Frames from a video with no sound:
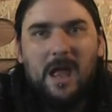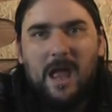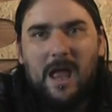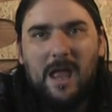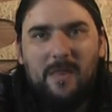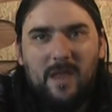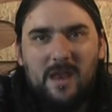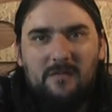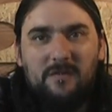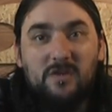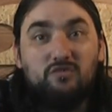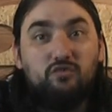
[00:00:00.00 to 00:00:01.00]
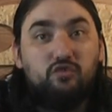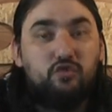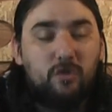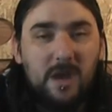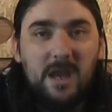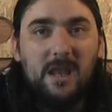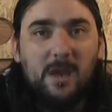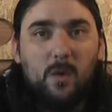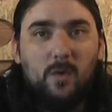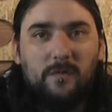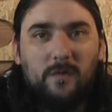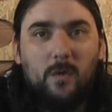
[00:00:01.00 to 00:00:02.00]
And then if it's really
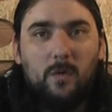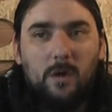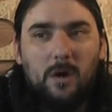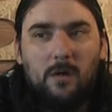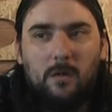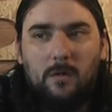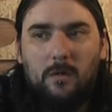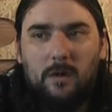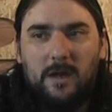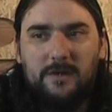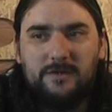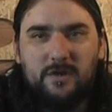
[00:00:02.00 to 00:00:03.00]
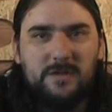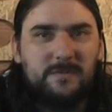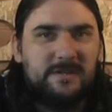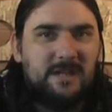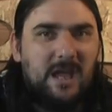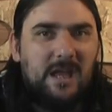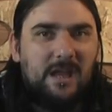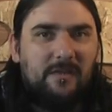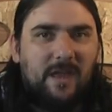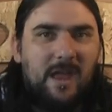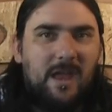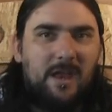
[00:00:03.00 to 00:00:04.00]
awful or it's Christmas Day,
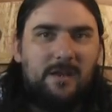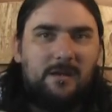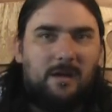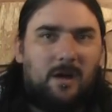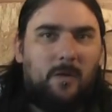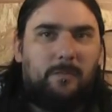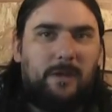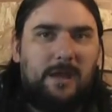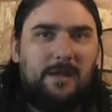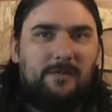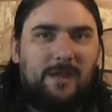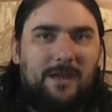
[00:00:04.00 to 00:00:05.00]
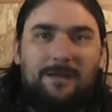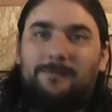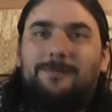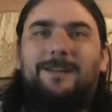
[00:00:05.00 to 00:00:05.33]
then I'll be in there.